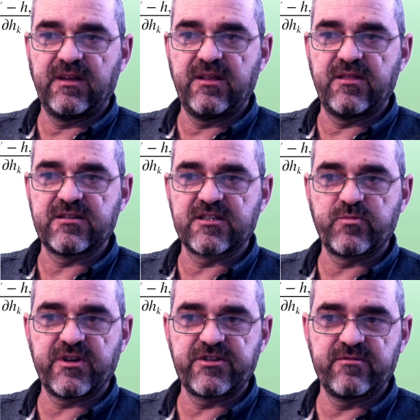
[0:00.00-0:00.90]
in this
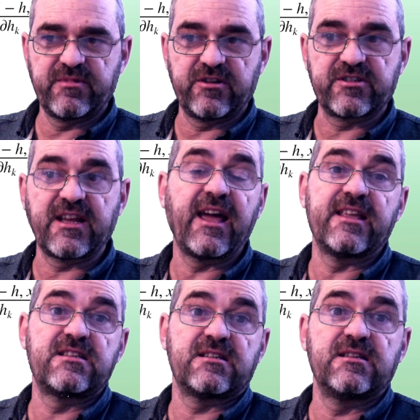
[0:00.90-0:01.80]
expression, because
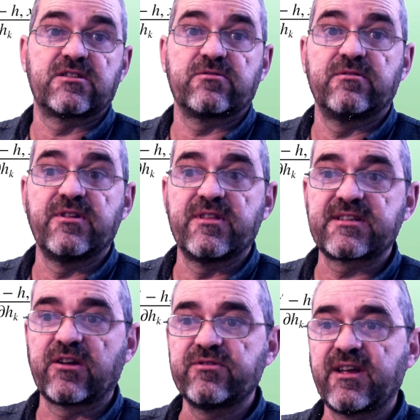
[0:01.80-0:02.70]
h is only in the
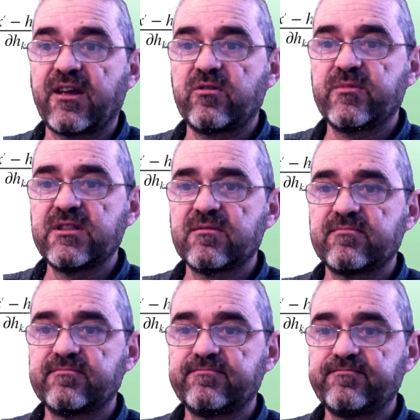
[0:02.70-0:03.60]
second argument,
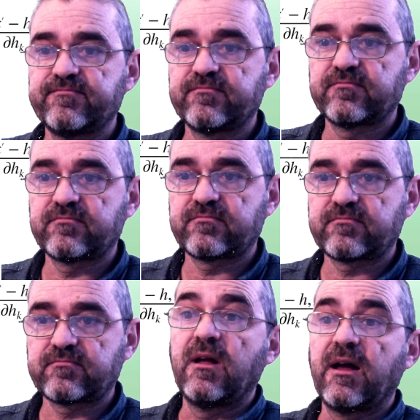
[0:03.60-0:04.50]

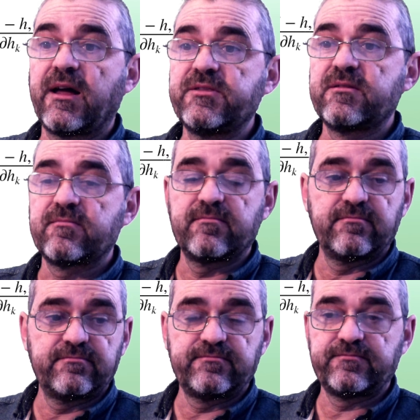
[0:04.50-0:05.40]
and
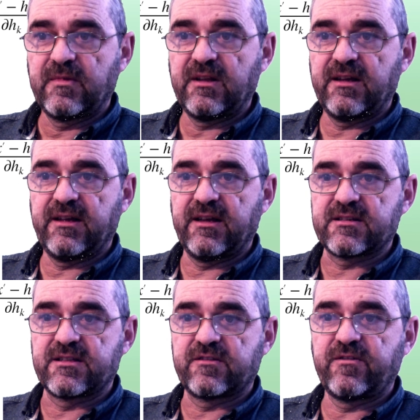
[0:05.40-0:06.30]

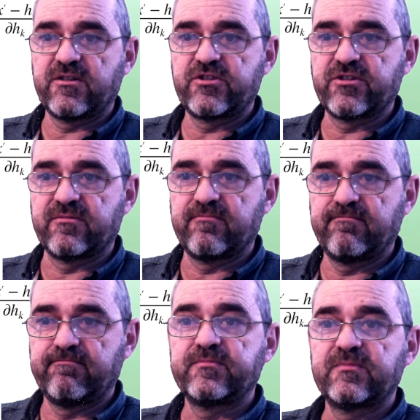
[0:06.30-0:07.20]
as that function
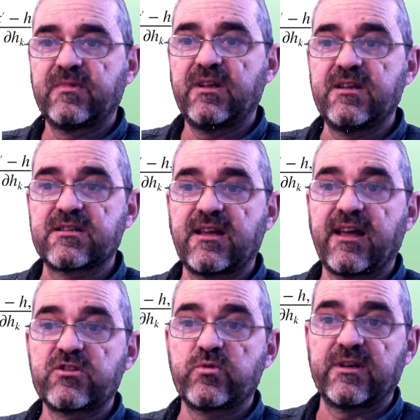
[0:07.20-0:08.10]
is
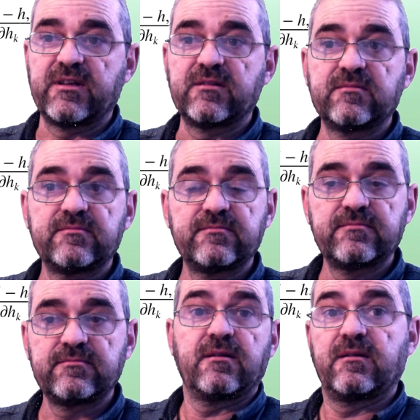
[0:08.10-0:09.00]
actually
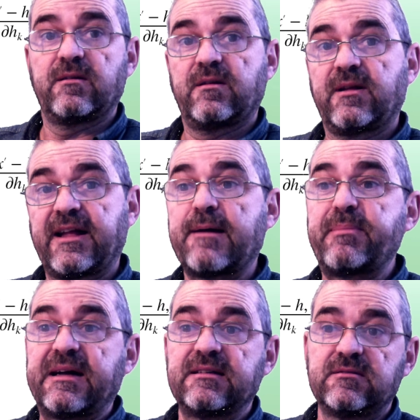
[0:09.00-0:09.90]

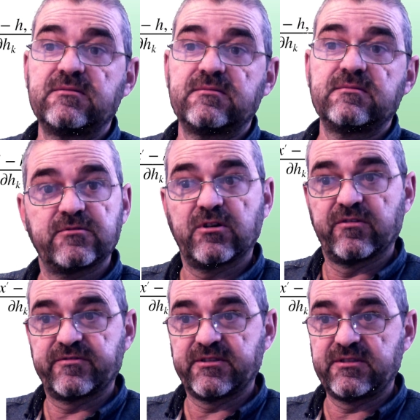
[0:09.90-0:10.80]
kappa
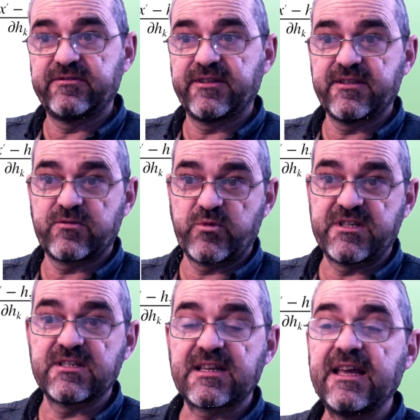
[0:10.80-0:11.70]
of the difference,
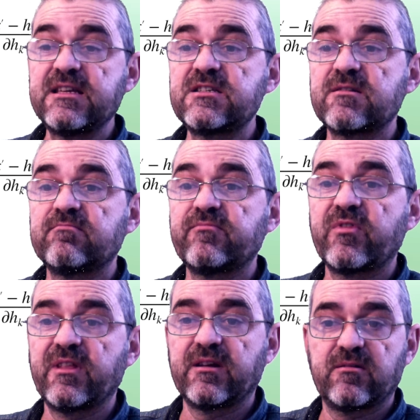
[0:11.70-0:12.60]
which is h,
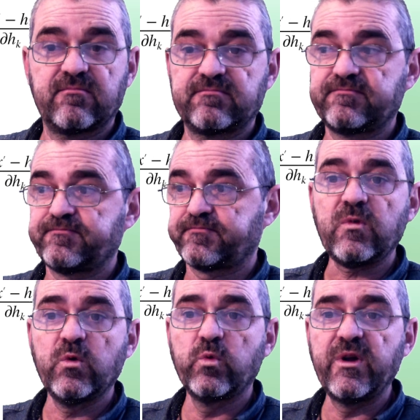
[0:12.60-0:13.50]
then
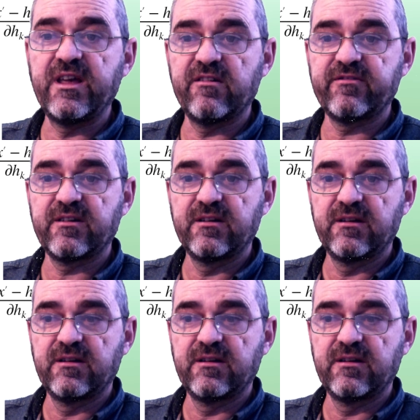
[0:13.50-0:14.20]
we have